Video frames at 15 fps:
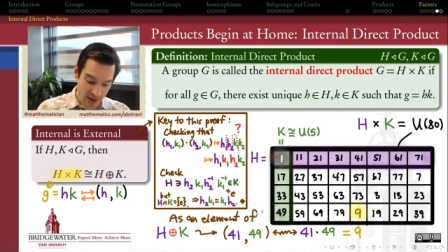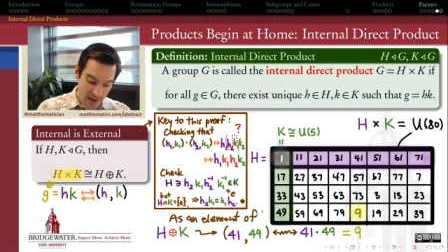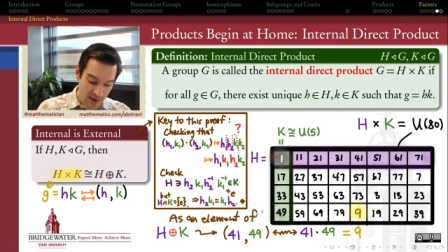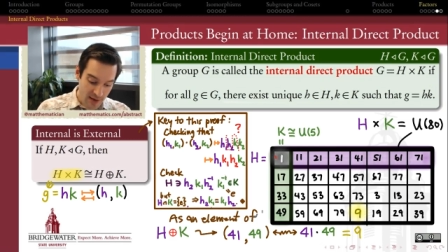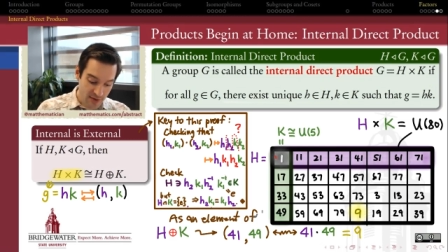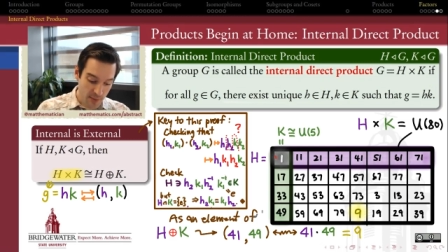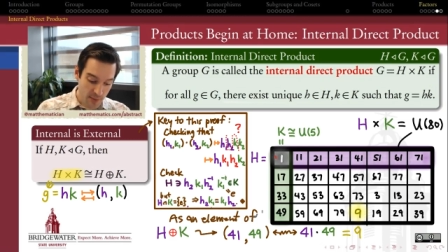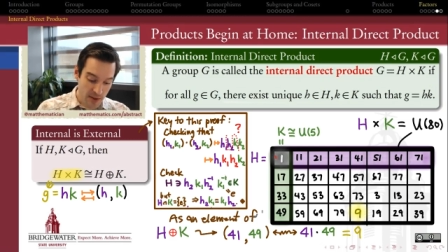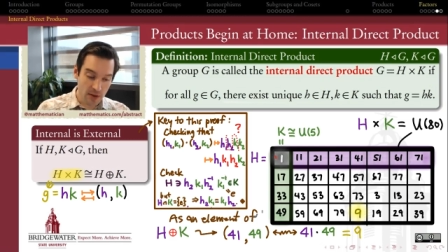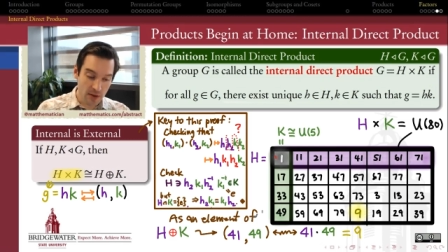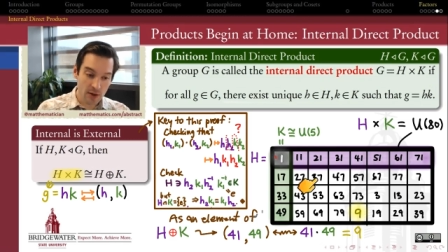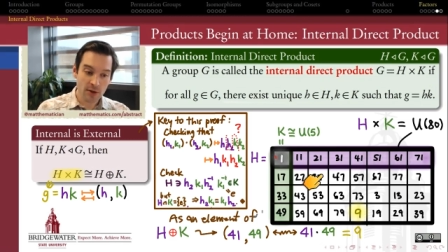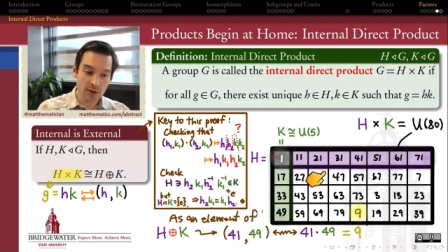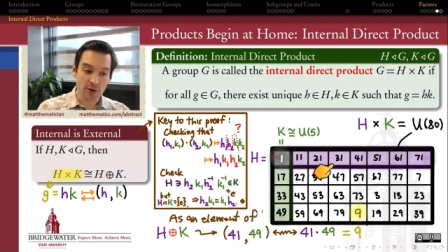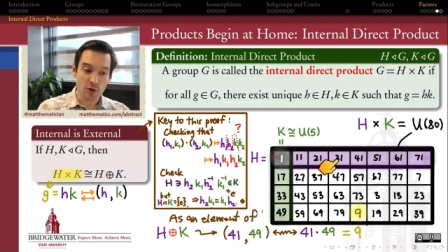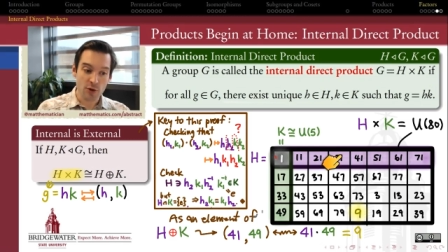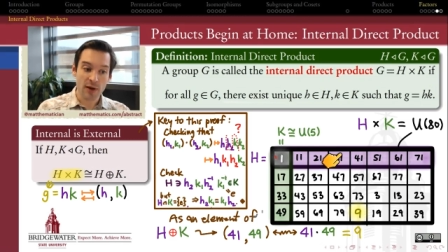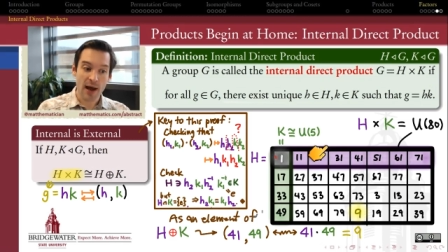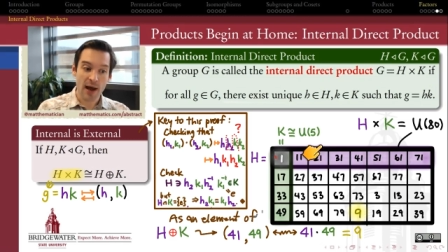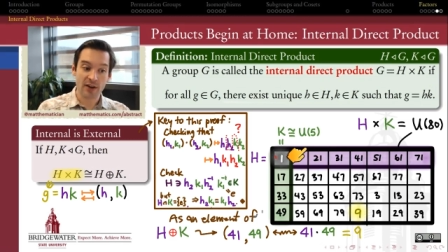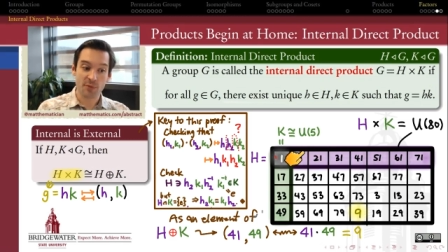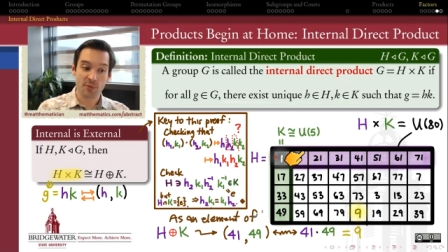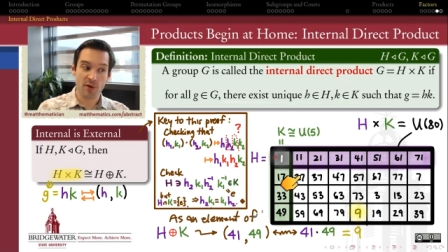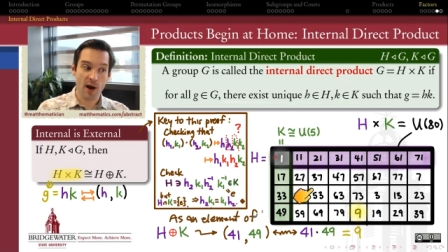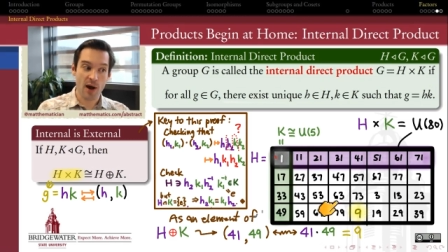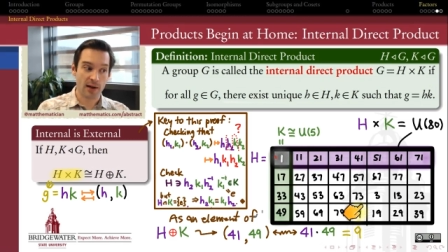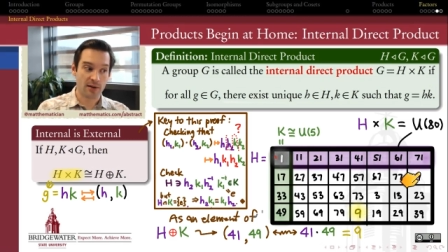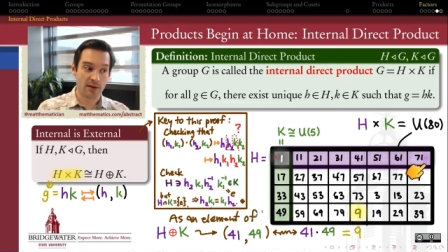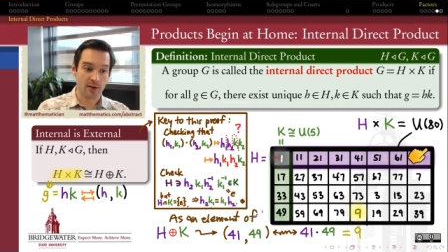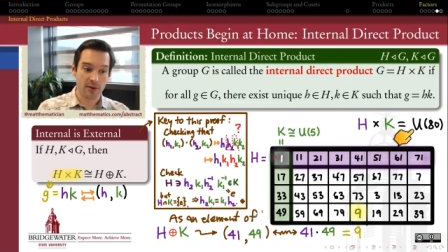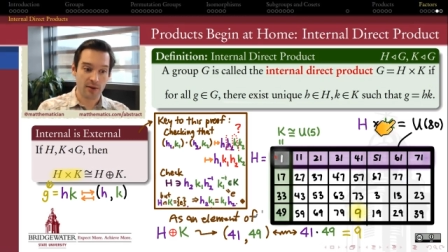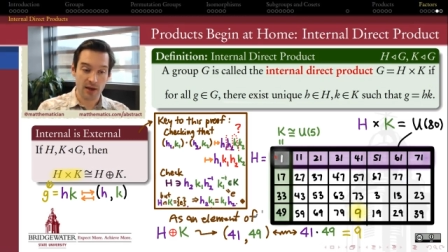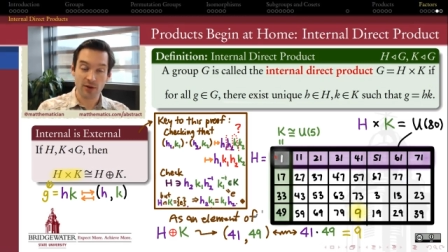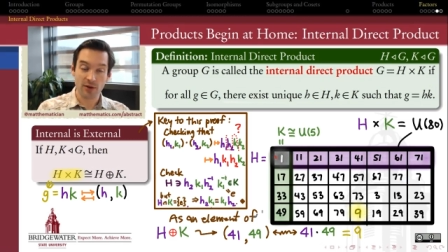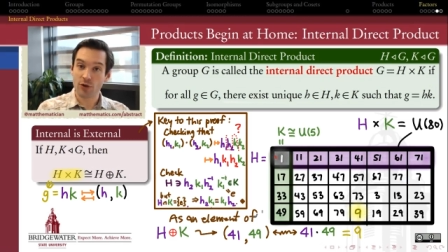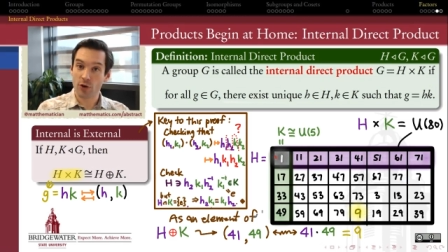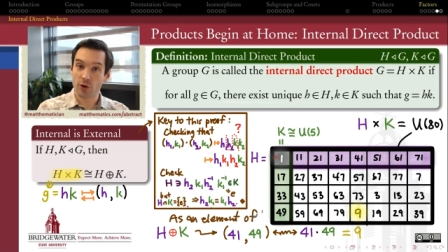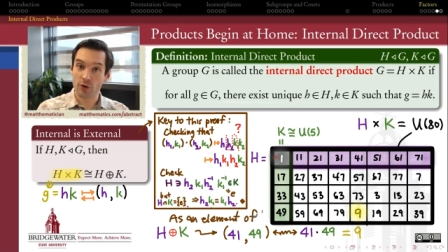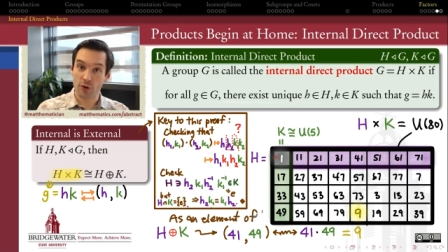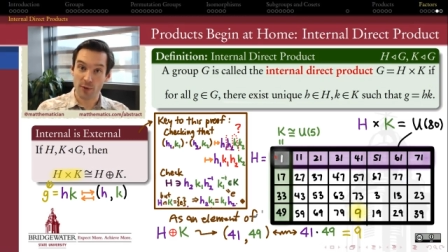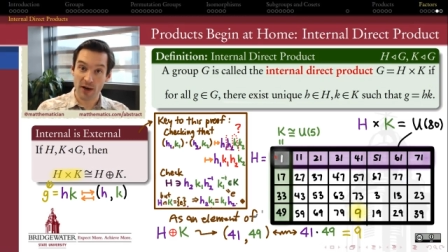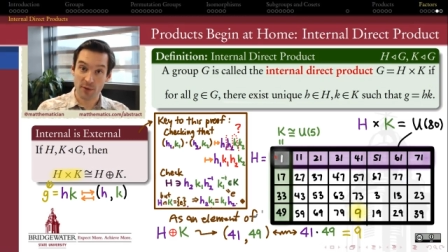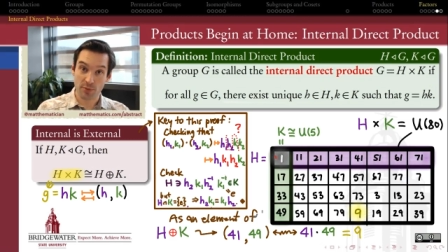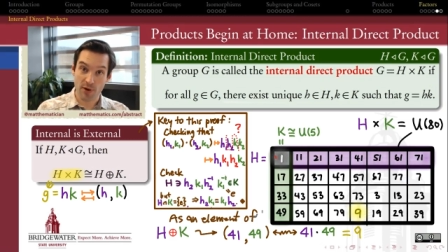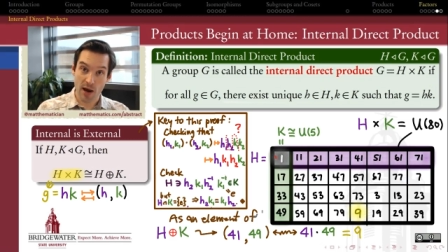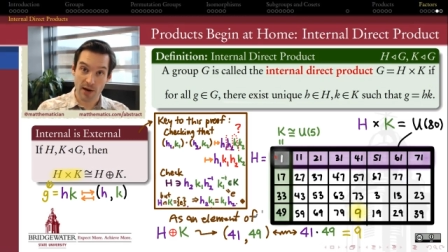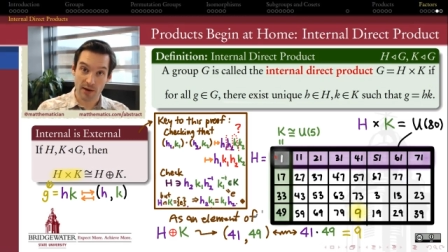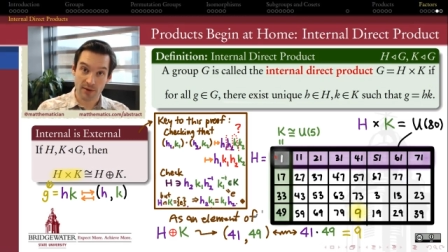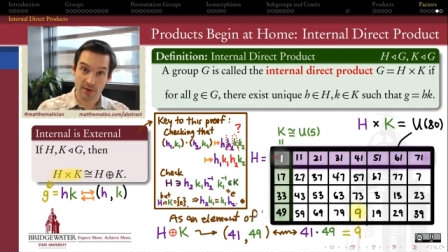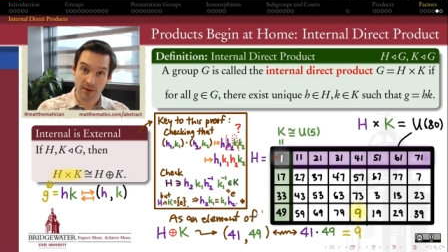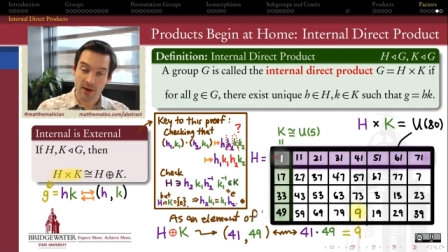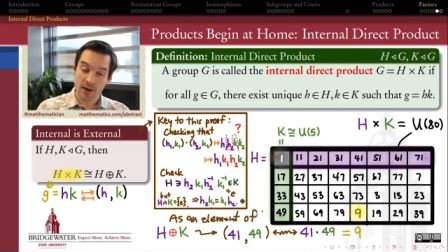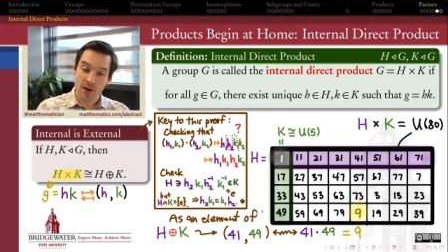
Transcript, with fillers: is that we learned a new kind of product, the internal direct product,